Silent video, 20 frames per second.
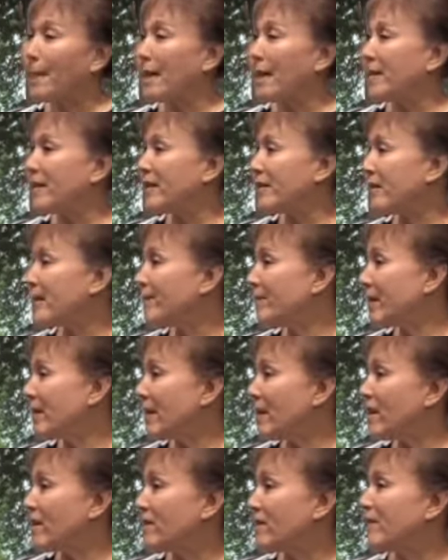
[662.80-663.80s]
That's something
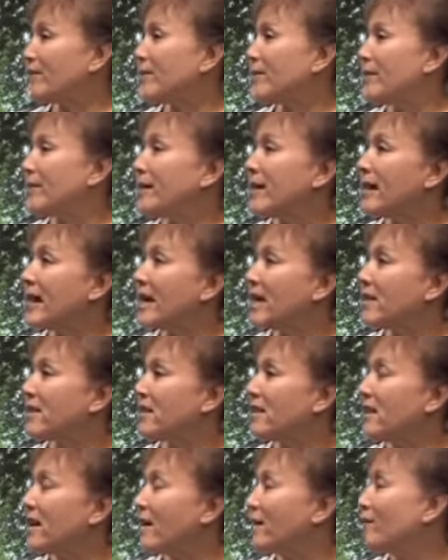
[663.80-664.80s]
else. If somebody has a
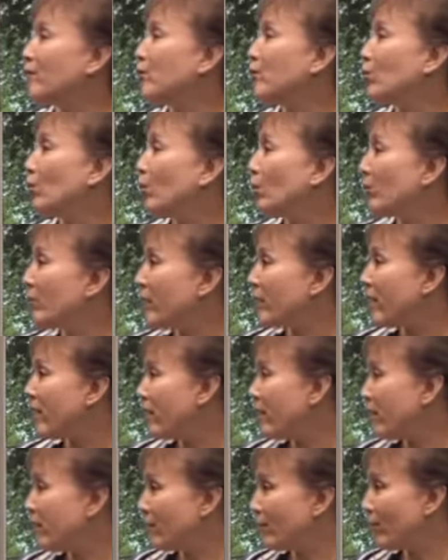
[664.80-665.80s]
lot of
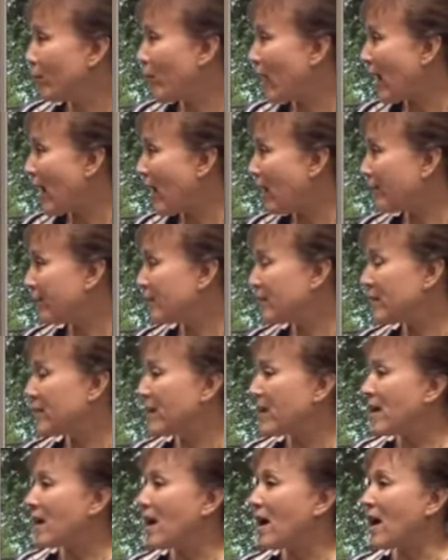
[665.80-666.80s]
jewelry, perhaps,
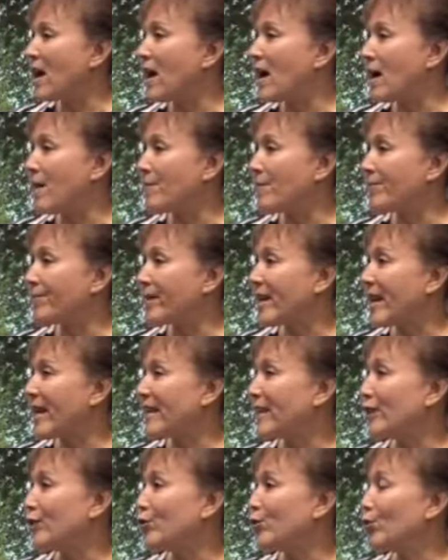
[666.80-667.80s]

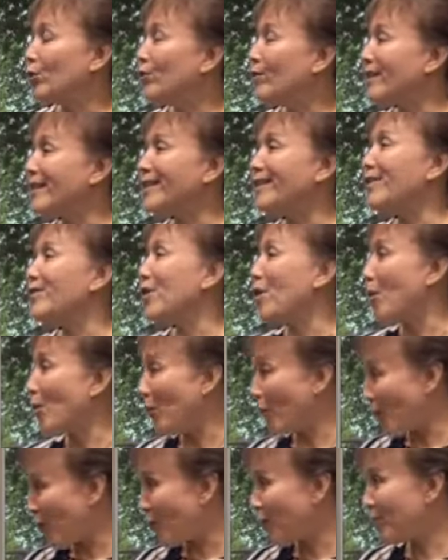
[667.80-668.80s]
and the jewelry is in the
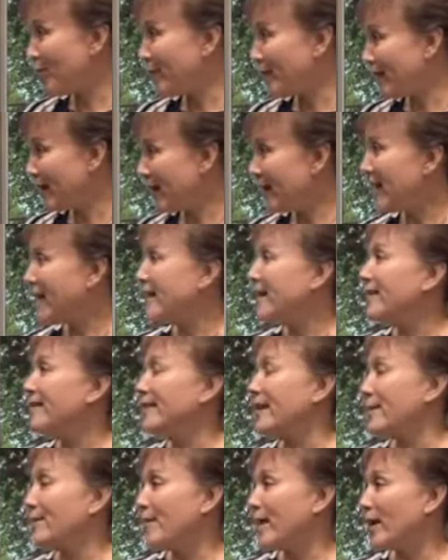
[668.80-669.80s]
home,
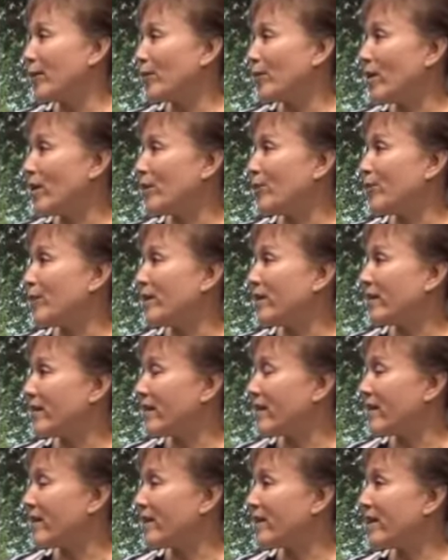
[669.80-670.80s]
they might want to
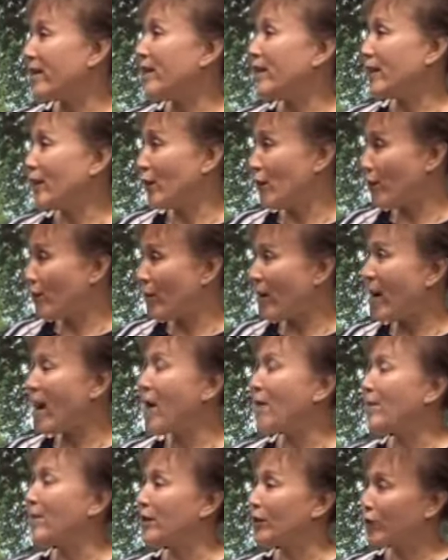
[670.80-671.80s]
rethink, you know,
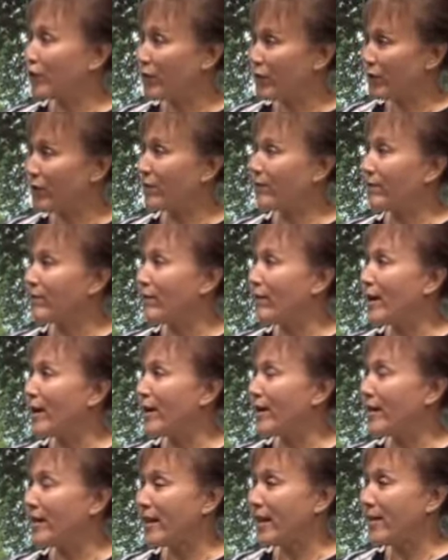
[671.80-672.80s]
how much
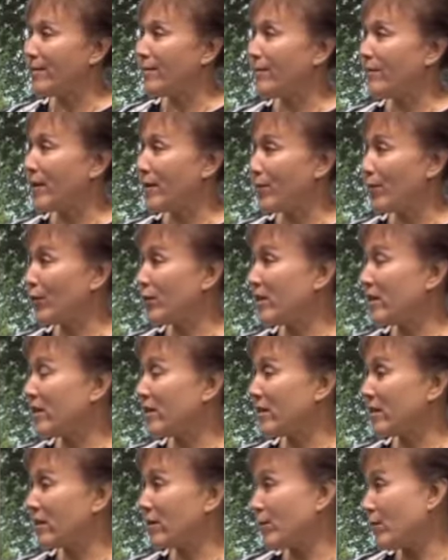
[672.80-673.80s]
money they put
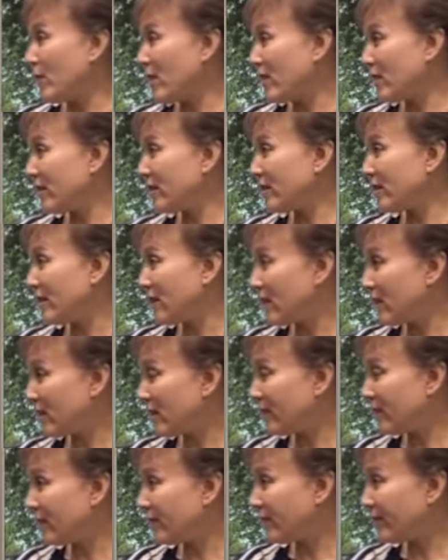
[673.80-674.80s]
into their policy.
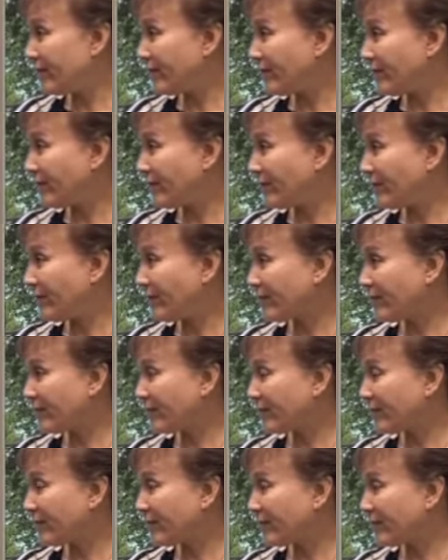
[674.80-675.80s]
Well,
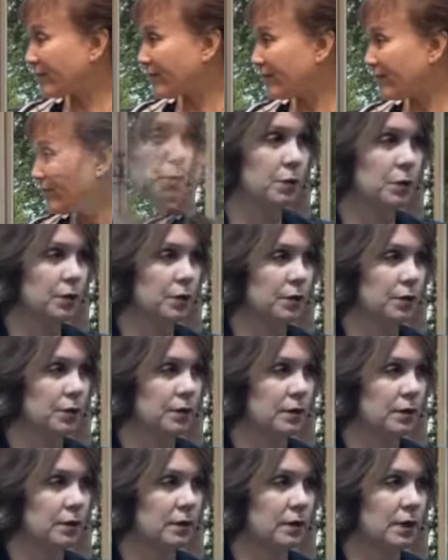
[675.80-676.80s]
with
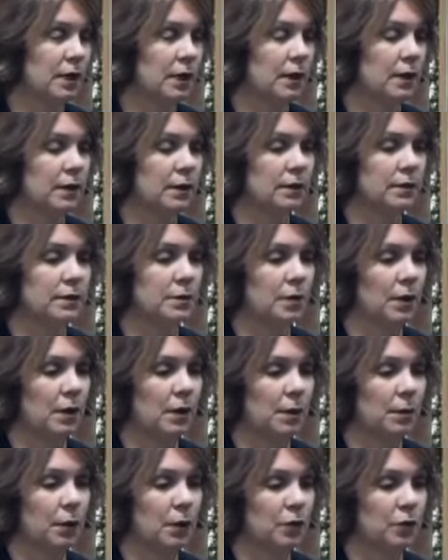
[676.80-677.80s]
valuables and
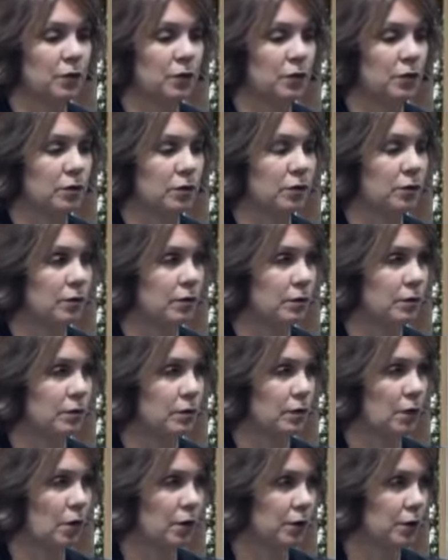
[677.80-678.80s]
personal
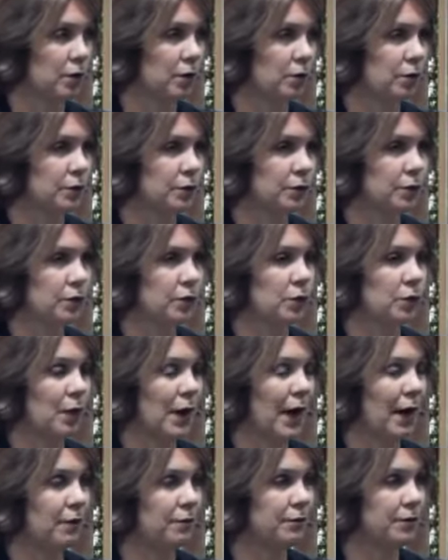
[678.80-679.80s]
articles, you
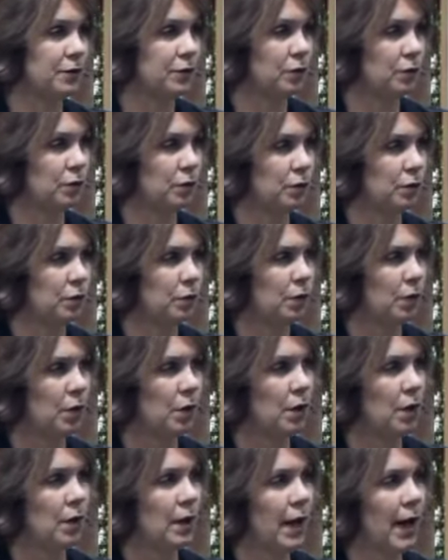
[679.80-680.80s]
have to
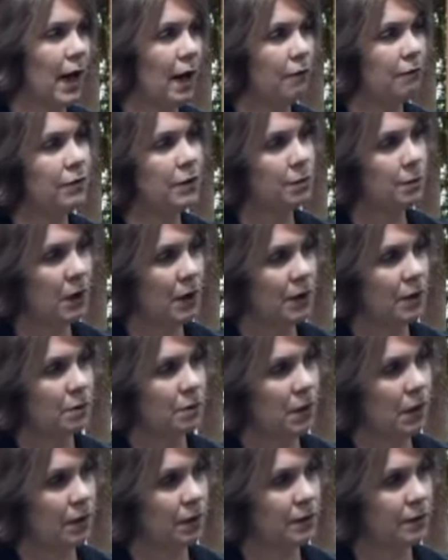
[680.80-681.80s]
have them
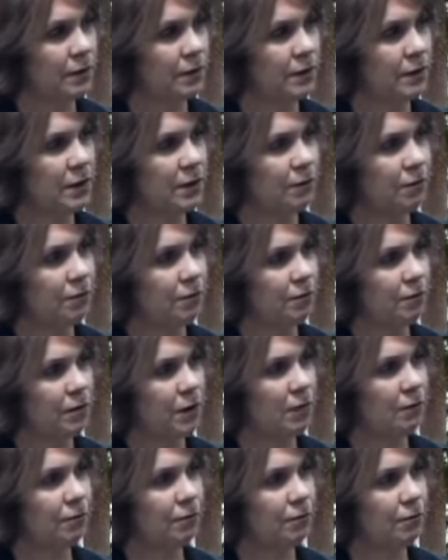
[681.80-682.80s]
itemized if